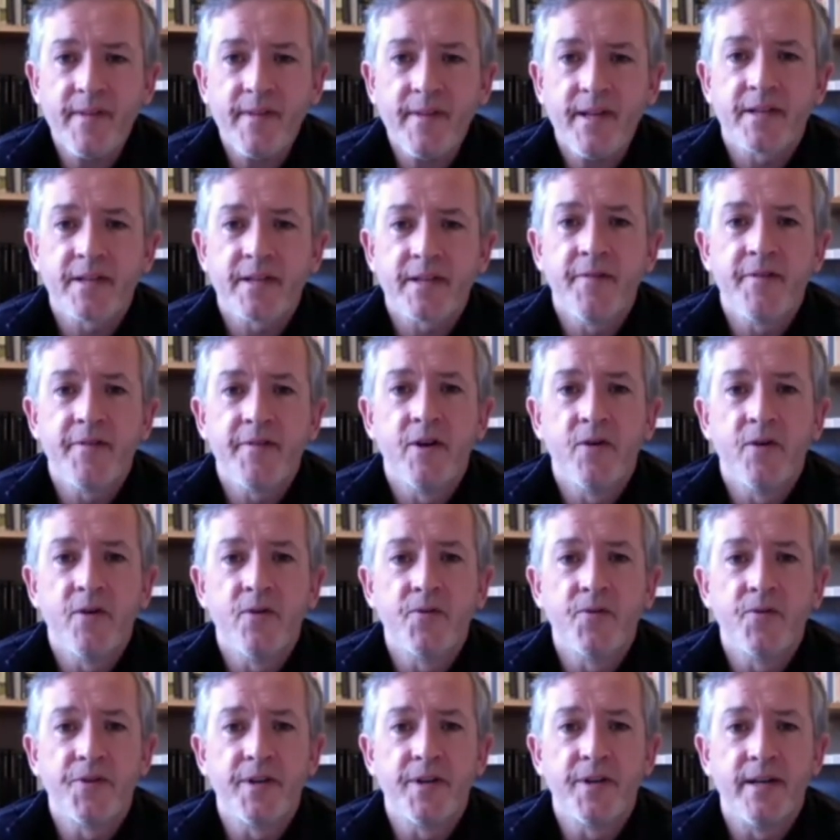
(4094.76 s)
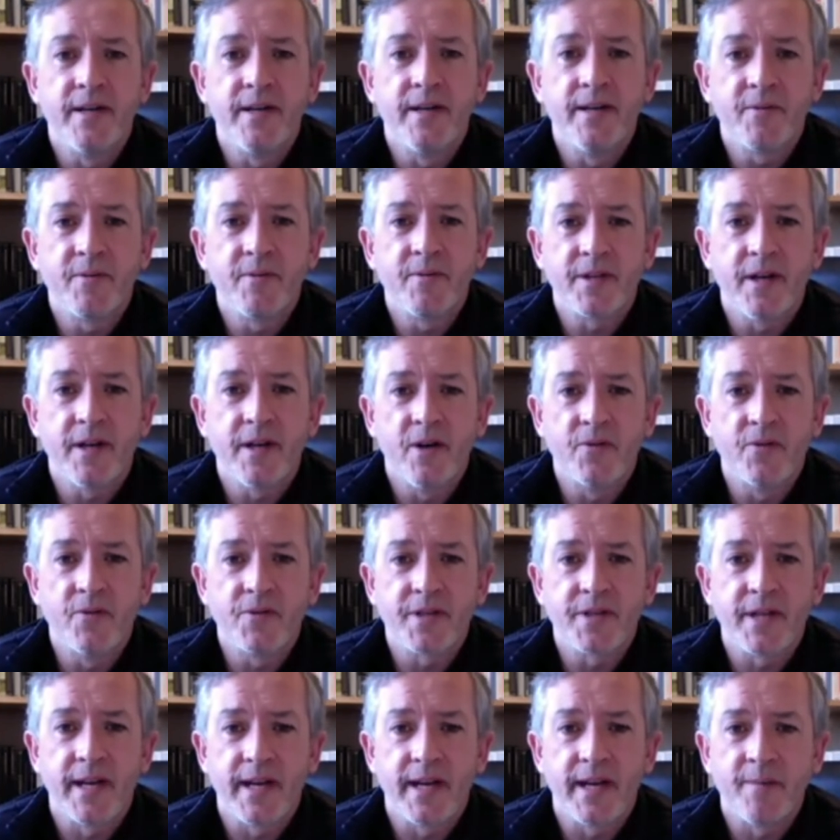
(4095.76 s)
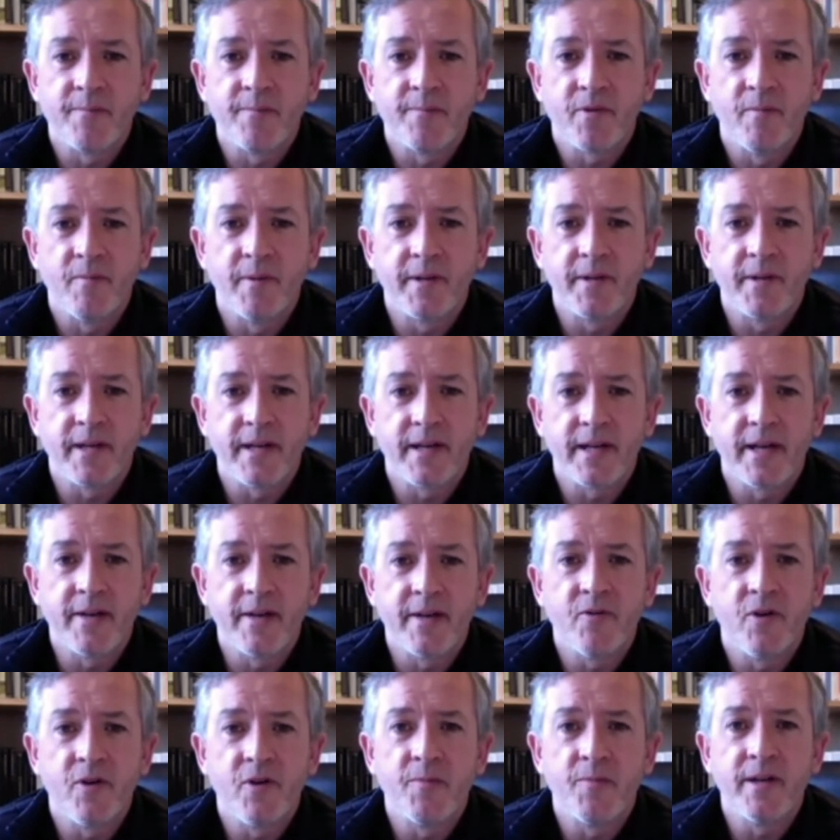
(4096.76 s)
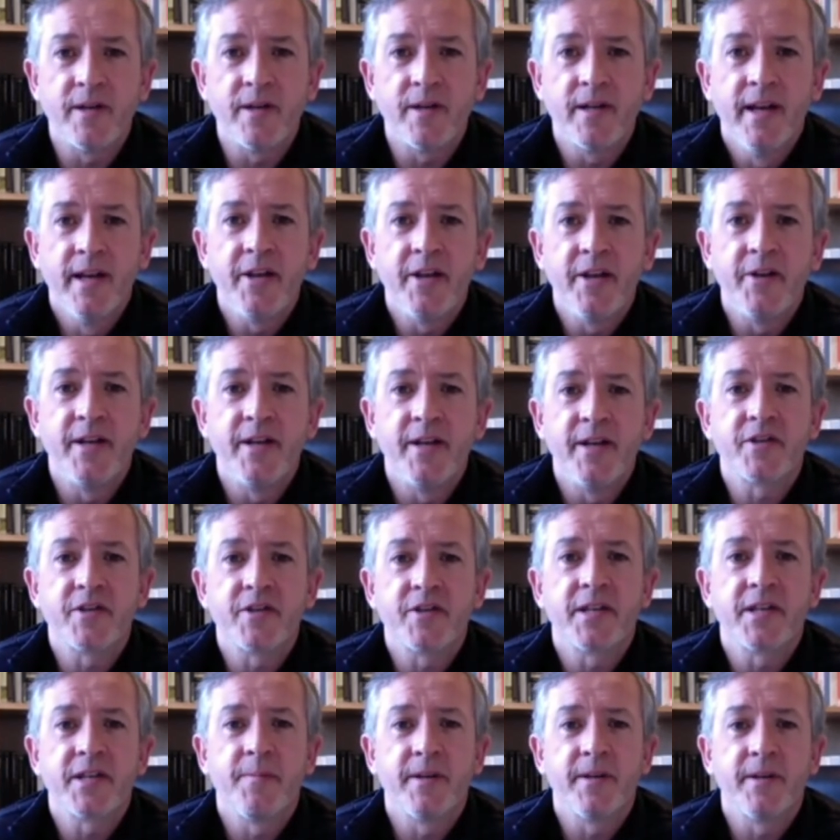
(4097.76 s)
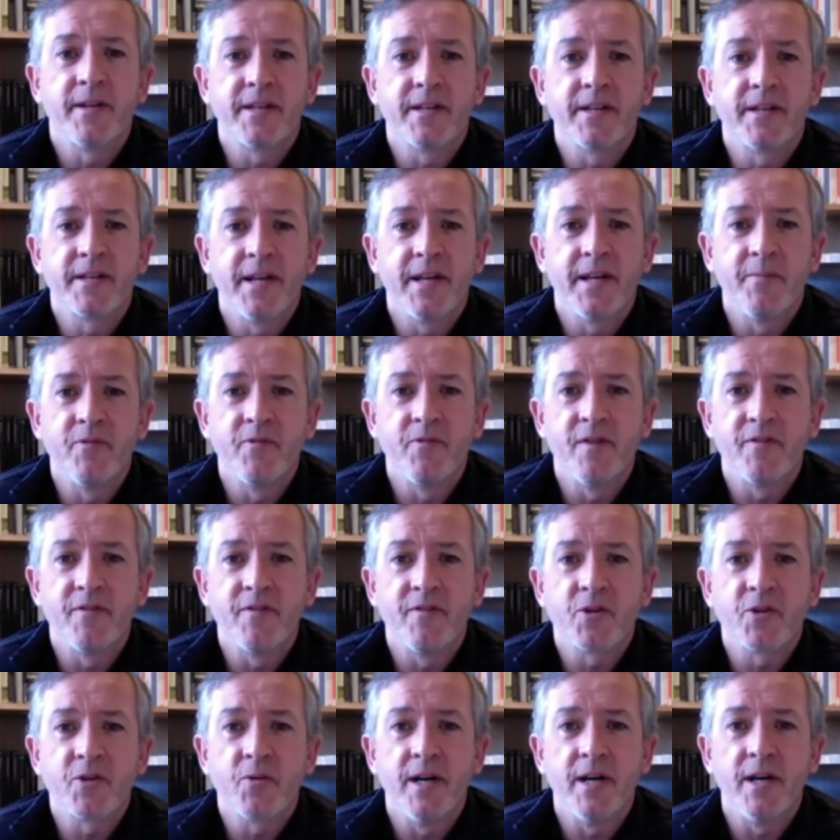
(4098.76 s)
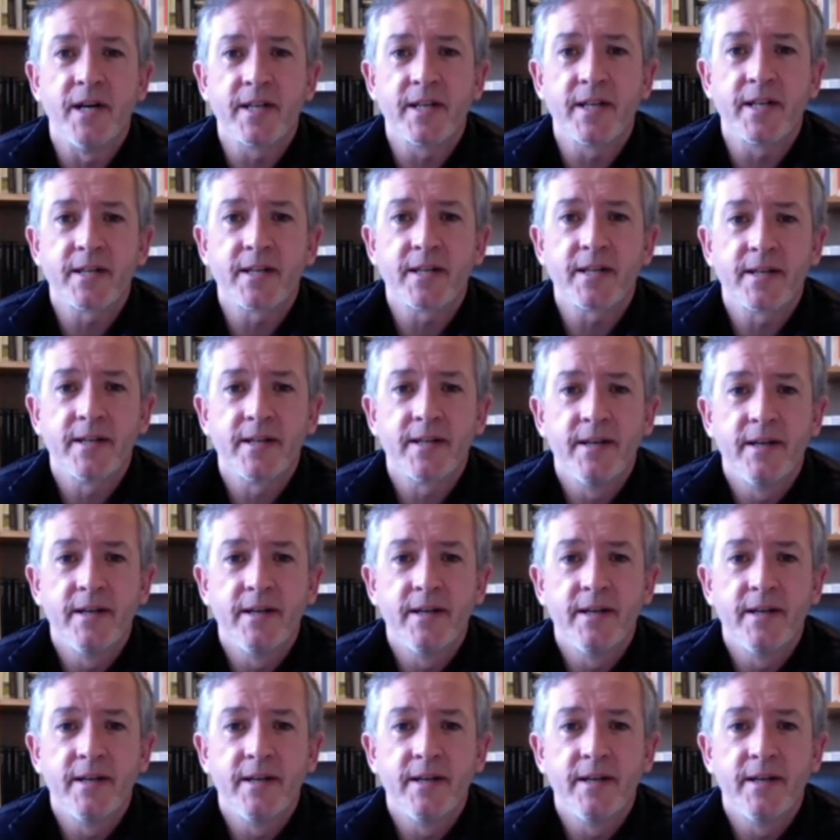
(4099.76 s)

It's like the old, uh, what's the old saying? I'm probably going to get it wrong, but you never step into the same river twice.